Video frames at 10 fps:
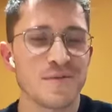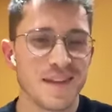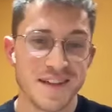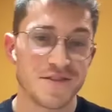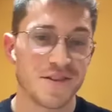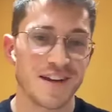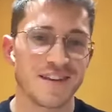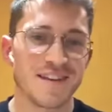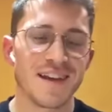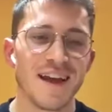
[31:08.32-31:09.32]
That sounds
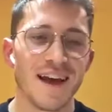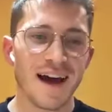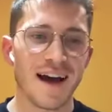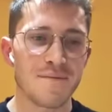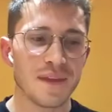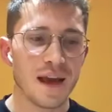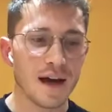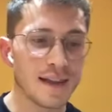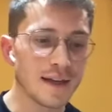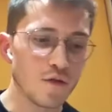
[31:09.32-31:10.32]
great.
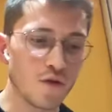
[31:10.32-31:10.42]
I'd like